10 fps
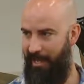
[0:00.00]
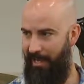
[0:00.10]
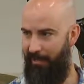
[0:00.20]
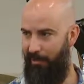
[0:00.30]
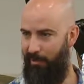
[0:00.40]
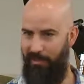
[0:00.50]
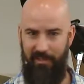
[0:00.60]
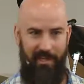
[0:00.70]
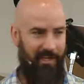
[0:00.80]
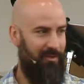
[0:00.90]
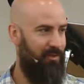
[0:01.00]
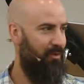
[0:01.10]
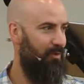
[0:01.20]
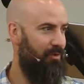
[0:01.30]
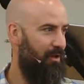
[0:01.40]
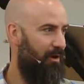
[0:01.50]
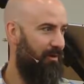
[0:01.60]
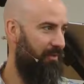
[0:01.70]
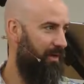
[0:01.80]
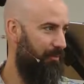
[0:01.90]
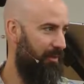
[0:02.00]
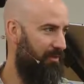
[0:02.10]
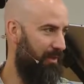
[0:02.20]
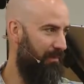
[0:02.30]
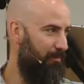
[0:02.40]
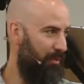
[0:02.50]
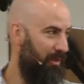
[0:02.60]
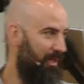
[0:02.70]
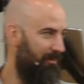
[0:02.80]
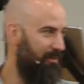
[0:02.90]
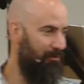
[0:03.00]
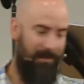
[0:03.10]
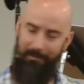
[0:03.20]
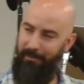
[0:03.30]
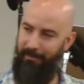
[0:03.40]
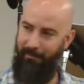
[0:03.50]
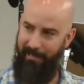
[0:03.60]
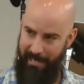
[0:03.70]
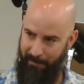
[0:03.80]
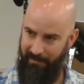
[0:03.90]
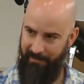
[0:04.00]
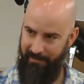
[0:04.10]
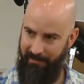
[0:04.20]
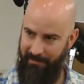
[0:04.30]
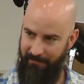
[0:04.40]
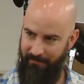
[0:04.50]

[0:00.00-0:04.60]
and Lucy and Susan are there with them, with him. And do you remember what happens?